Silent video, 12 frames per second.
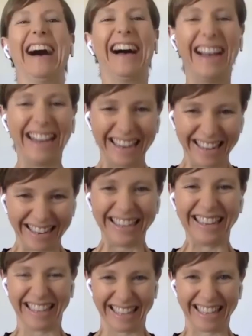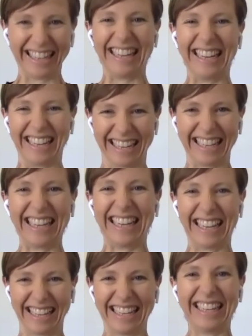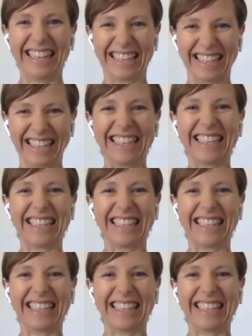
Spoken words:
I'm sorry. And she said, don't be